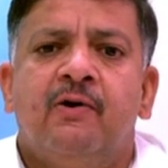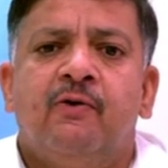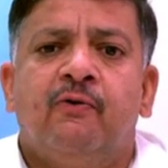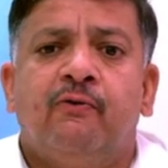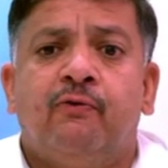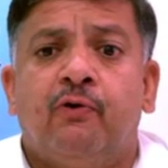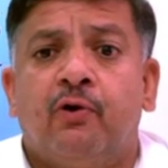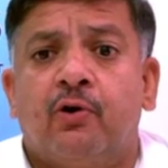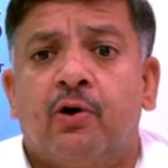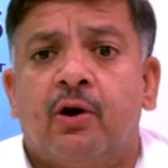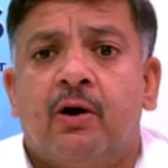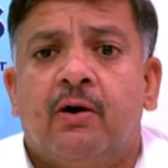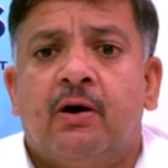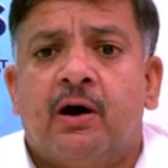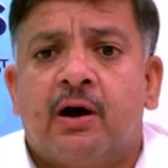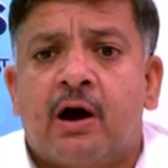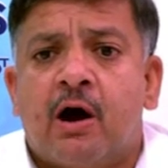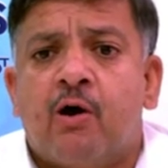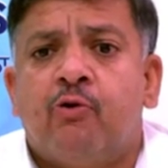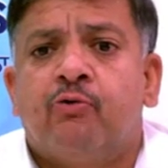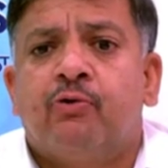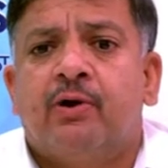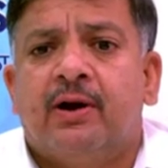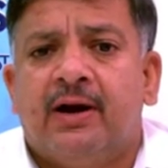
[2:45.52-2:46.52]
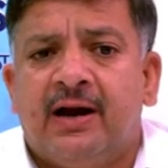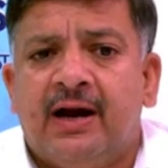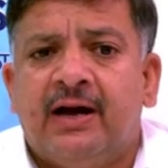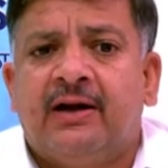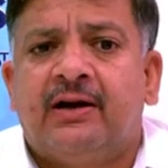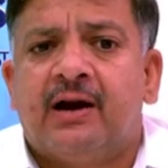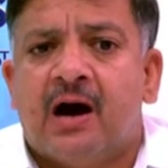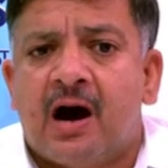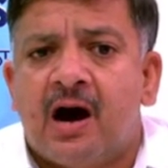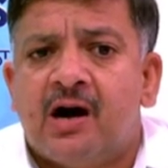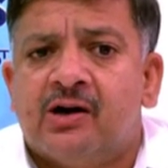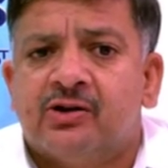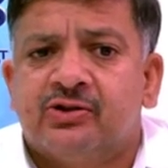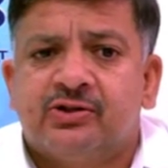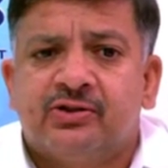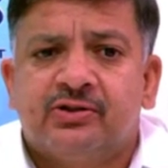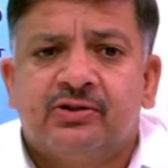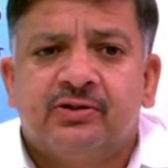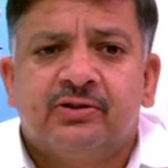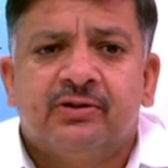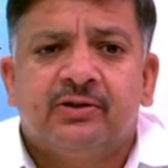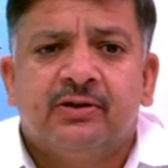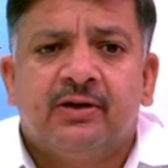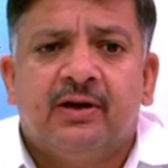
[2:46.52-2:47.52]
for around 8 hours,